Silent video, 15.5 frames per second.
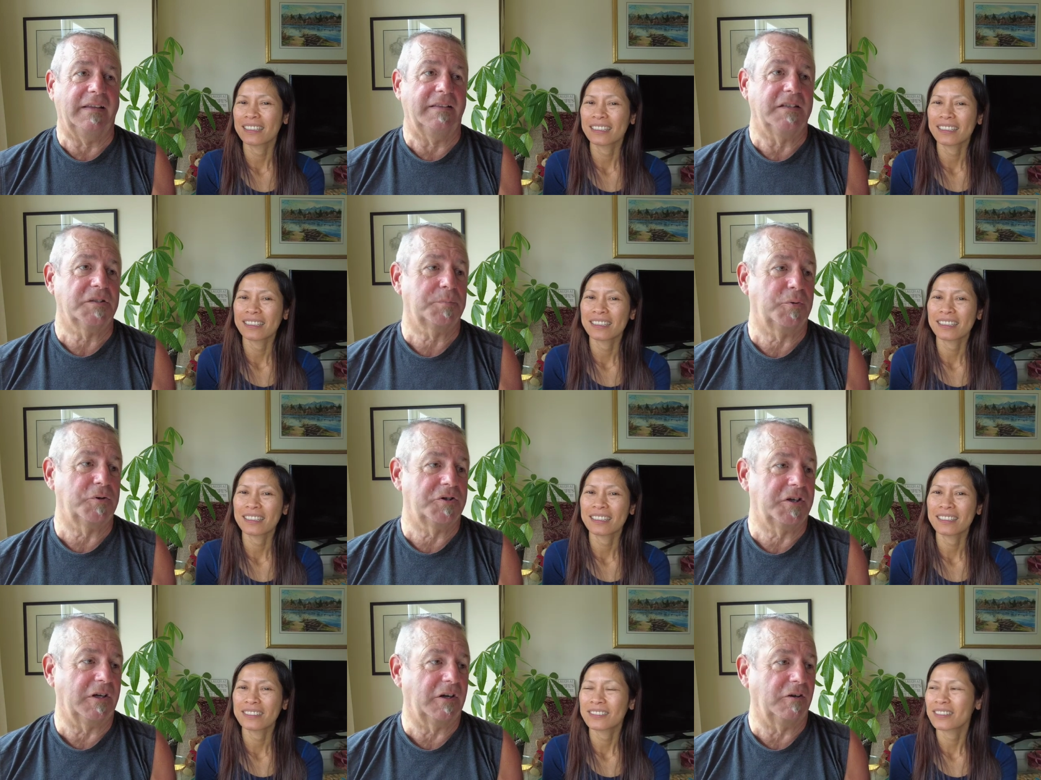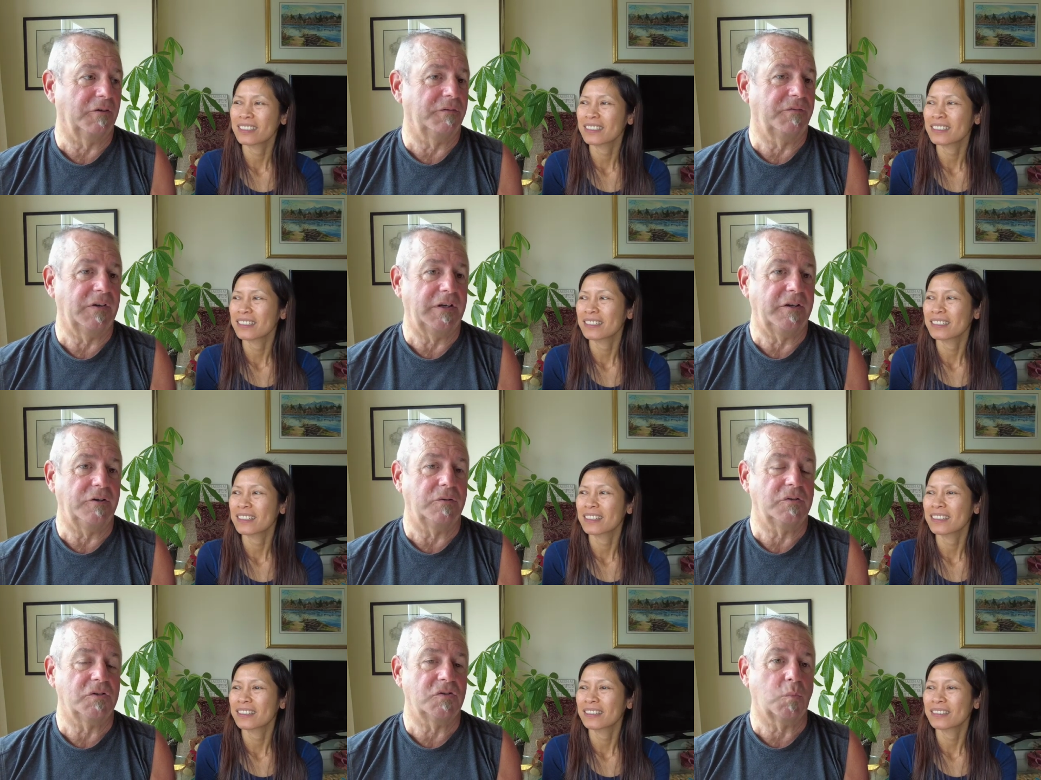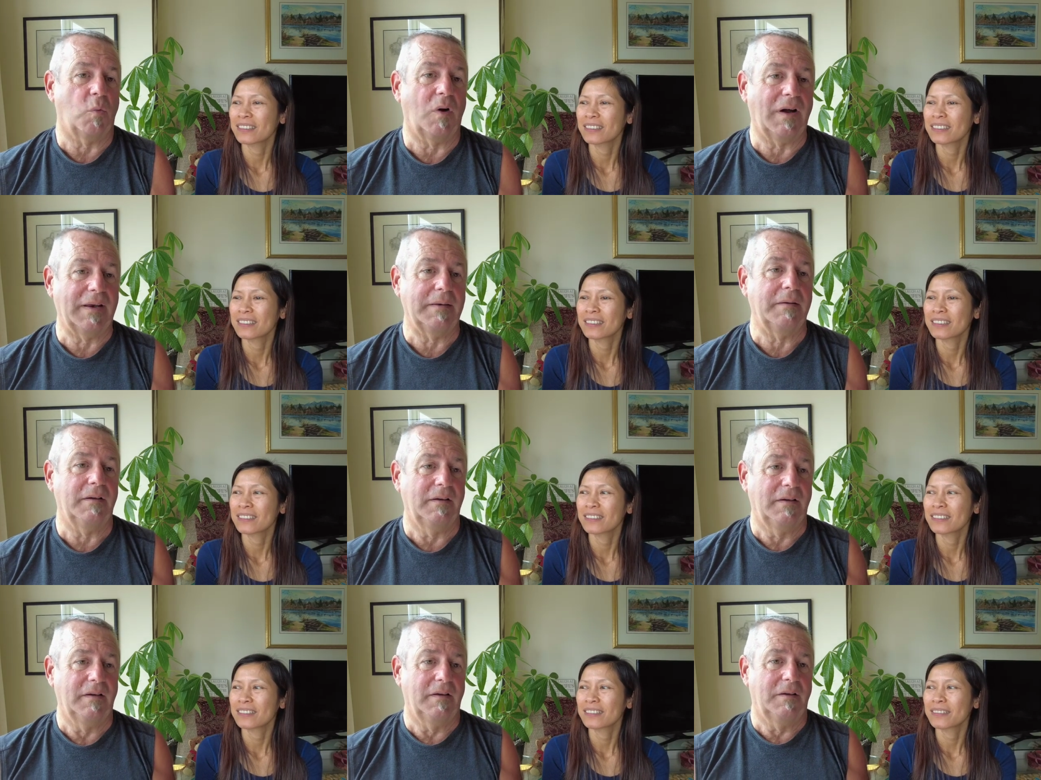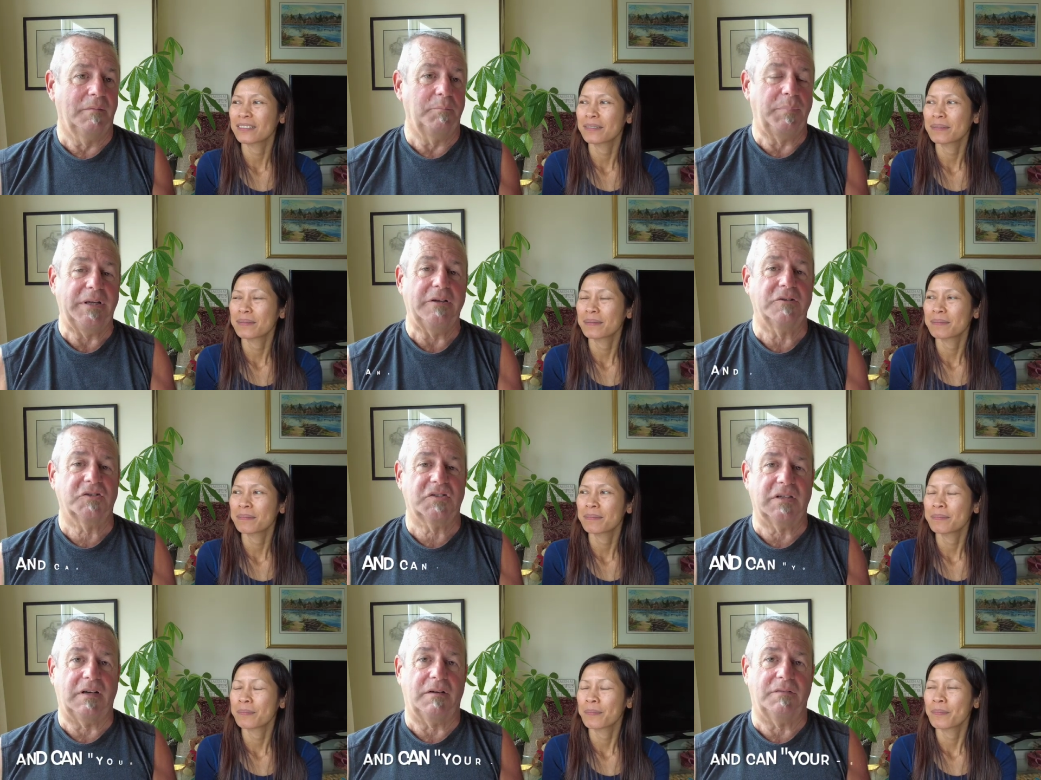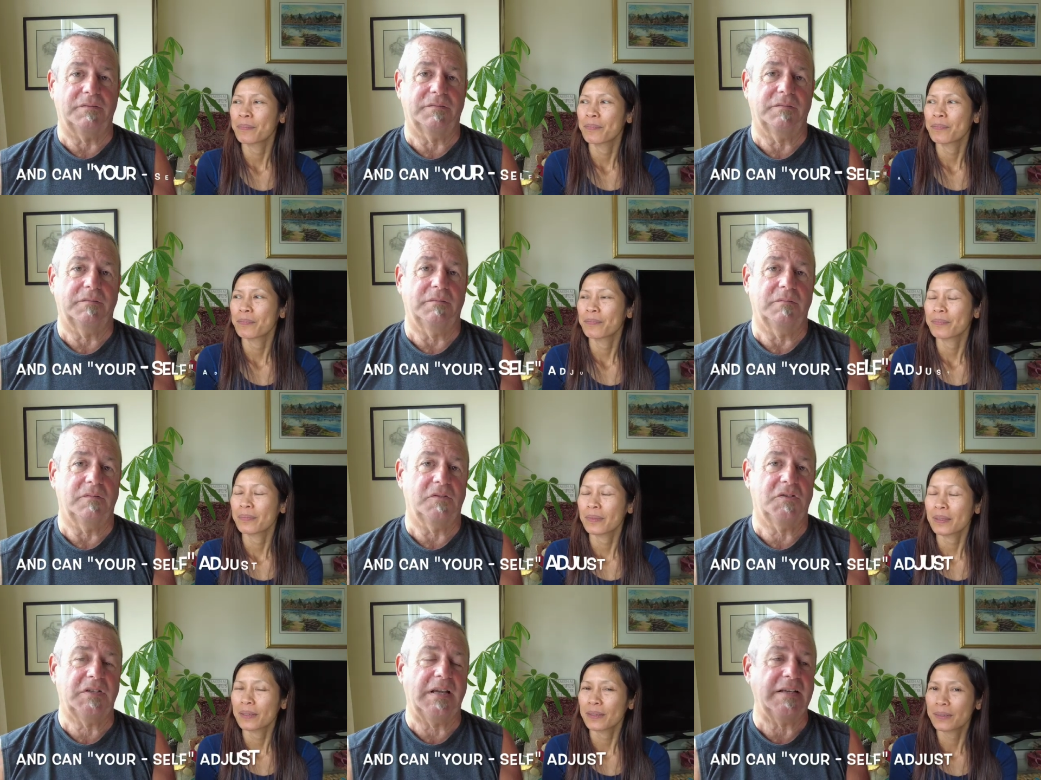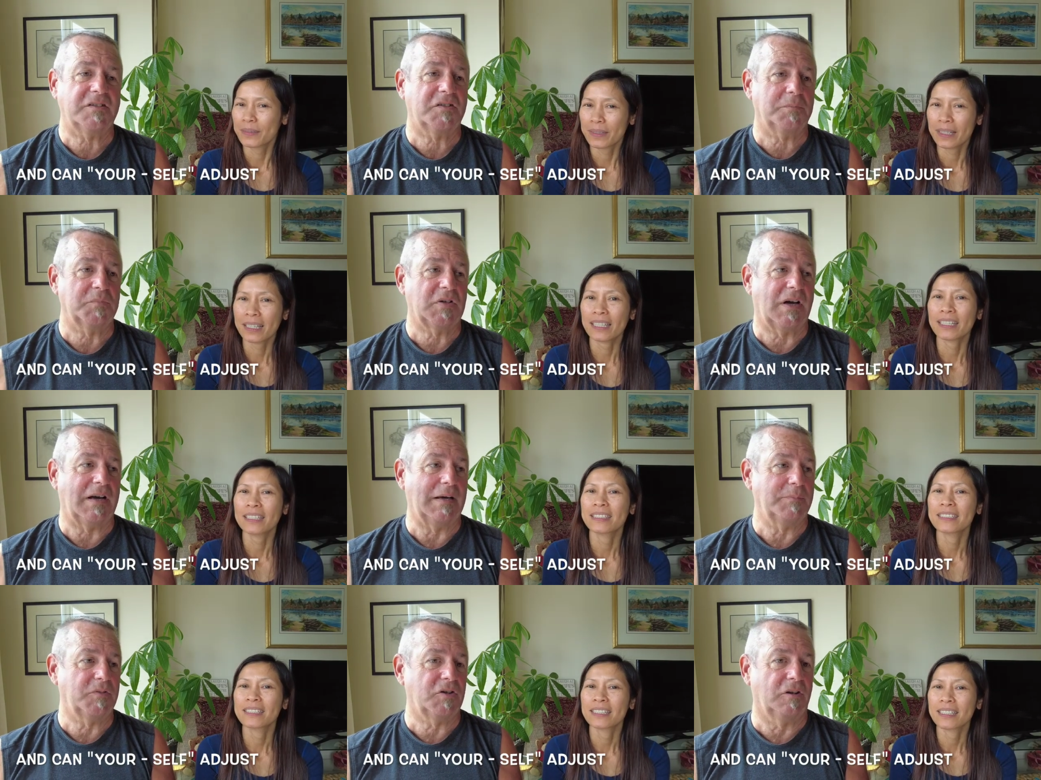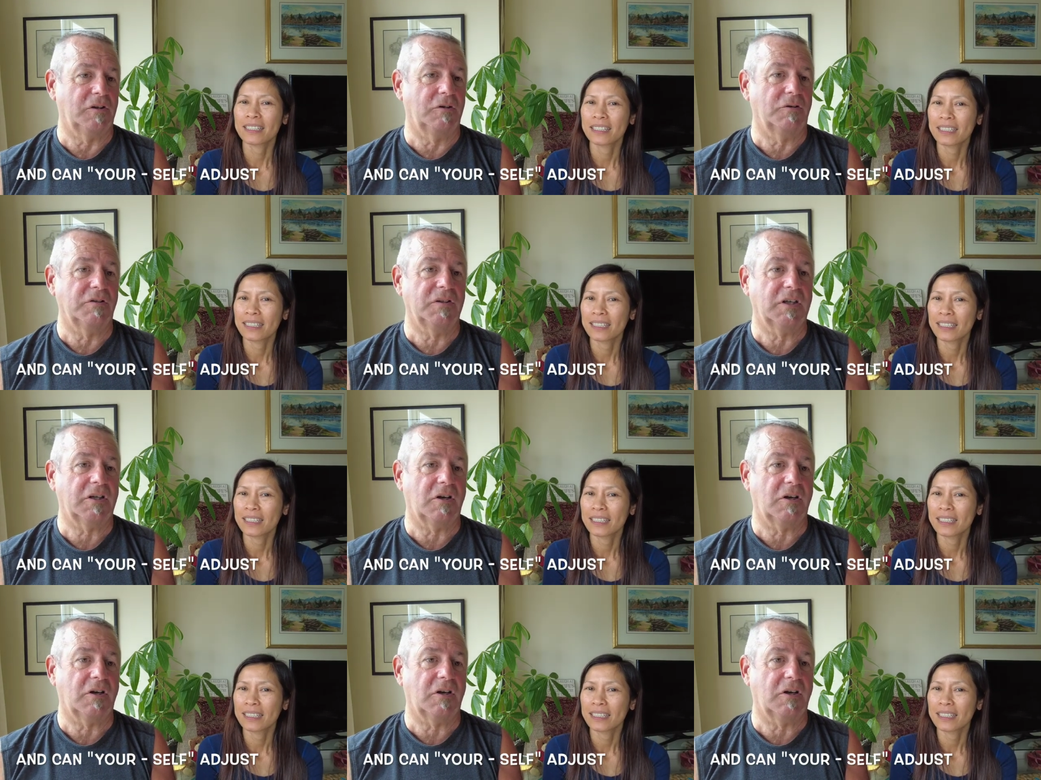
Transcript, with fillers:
Speaker 1: in this particular video is one, be yourself. Take right. some time to learn the